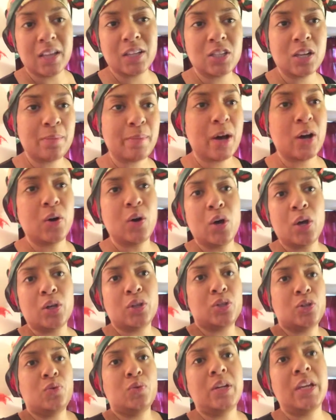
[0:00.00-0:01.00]
They talking about
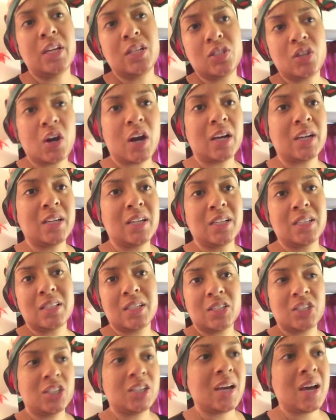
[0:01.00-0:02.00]
you need darkness
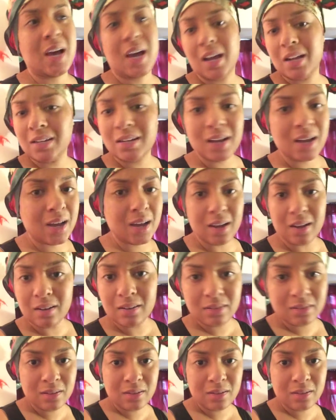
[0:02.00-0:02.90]
to shine. Nah,